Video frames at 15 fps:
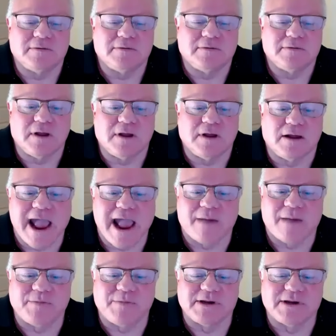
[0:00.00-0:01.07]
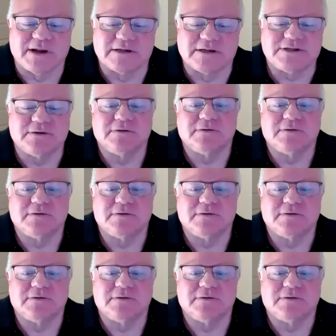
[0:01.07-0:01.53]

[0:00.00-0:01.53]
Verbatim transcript: happiness.